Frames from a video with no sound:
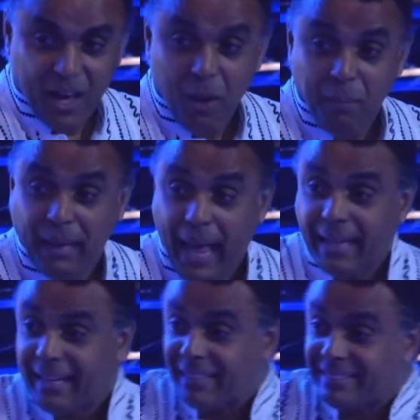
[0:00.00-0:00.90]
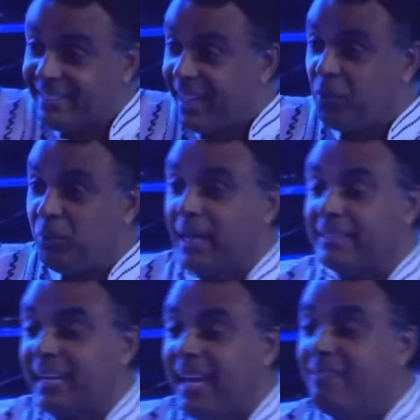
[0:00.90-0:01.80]
But I can tell you
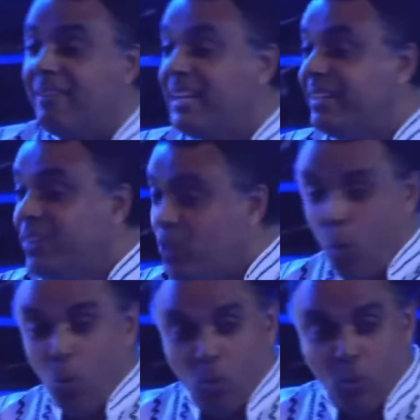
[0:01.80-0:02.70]
that even though